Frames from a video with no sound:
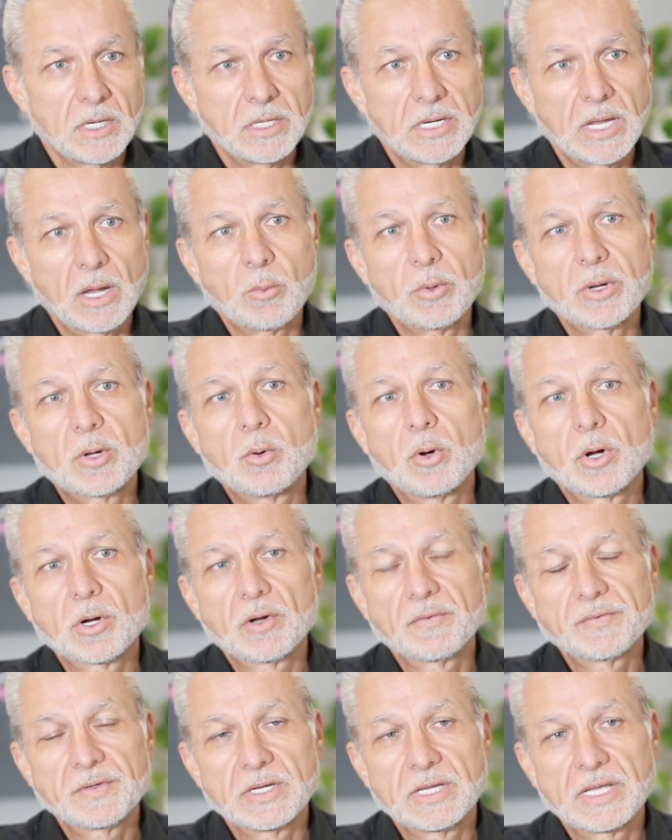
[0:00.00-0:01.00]
Now, we quite
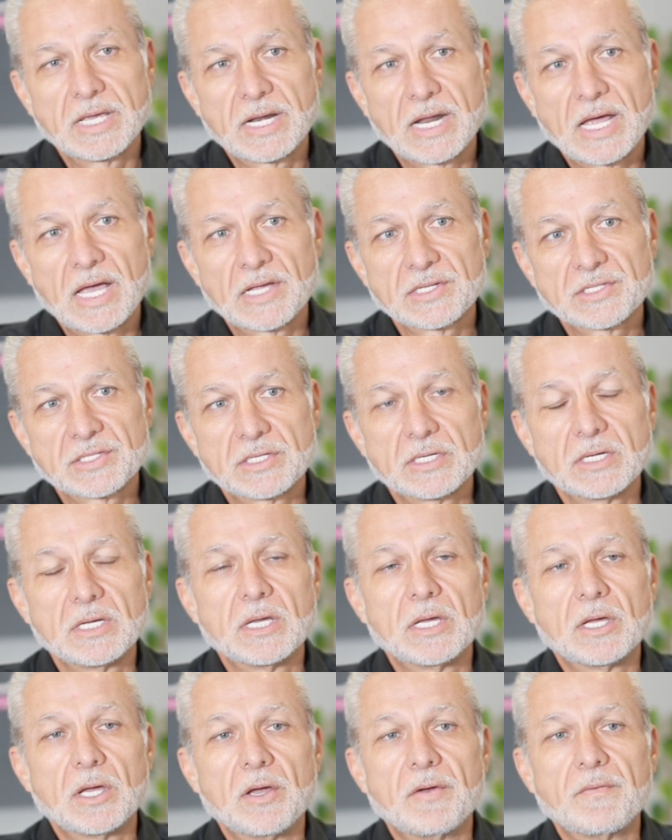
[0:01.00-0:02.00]
often get asked
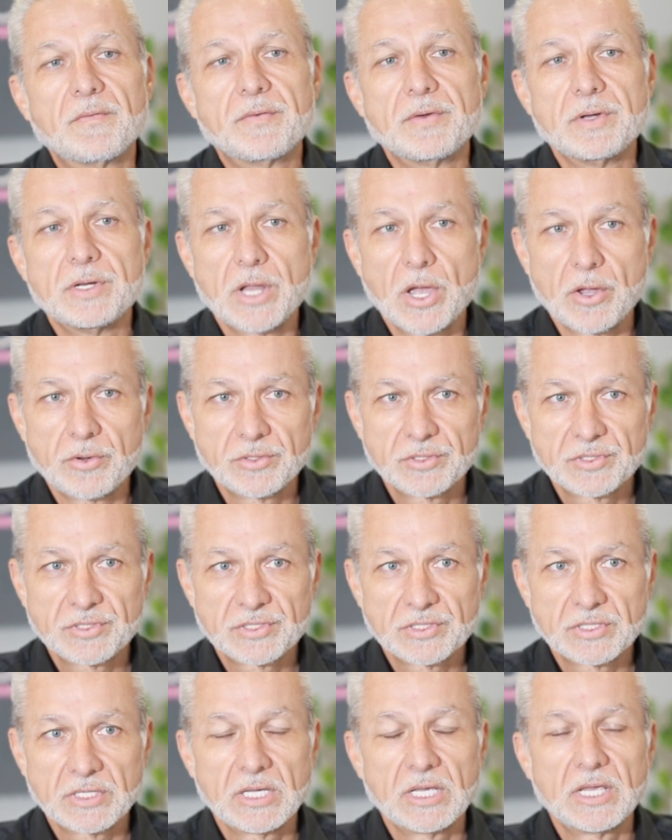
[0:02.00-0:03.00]
of
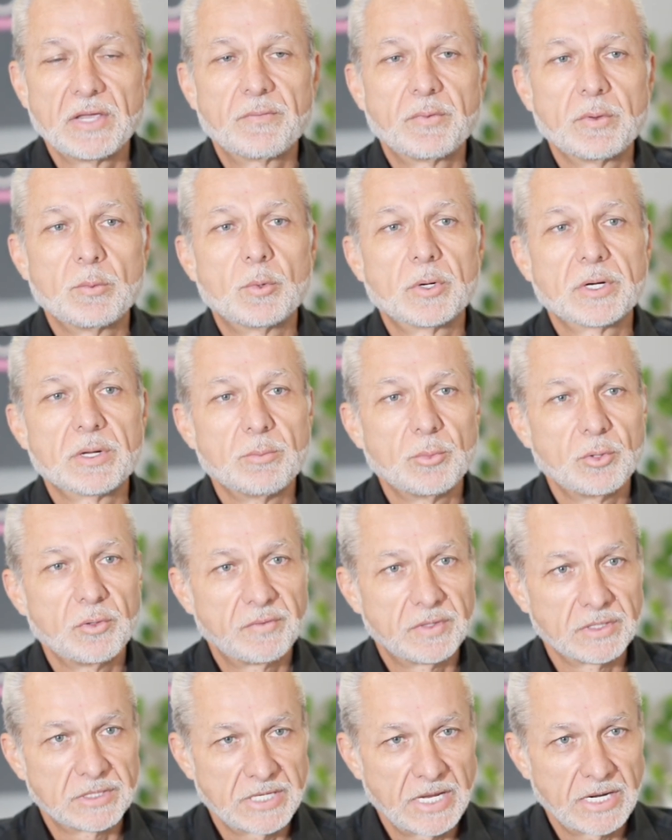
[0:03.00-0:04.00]
notice if we want to
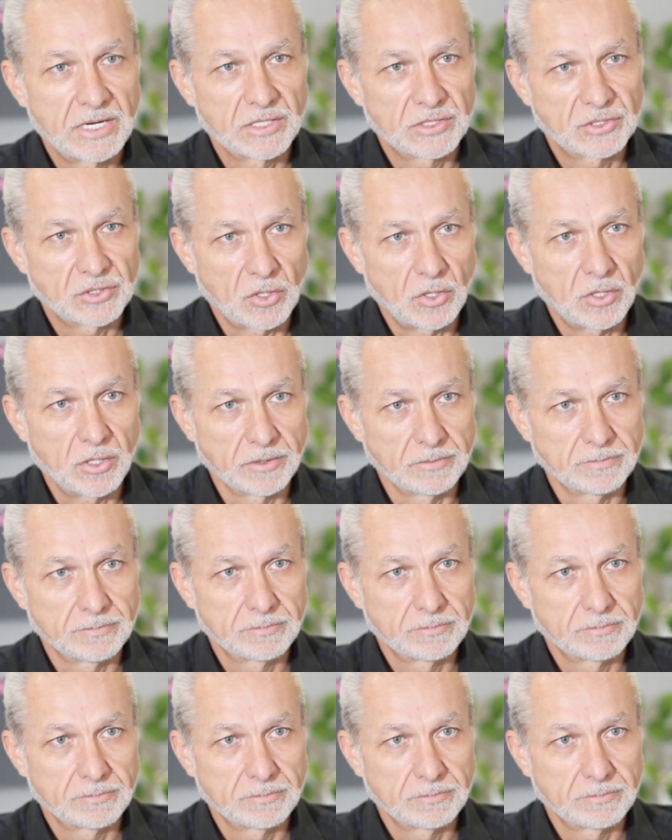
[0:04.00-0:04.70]
move the tenants on.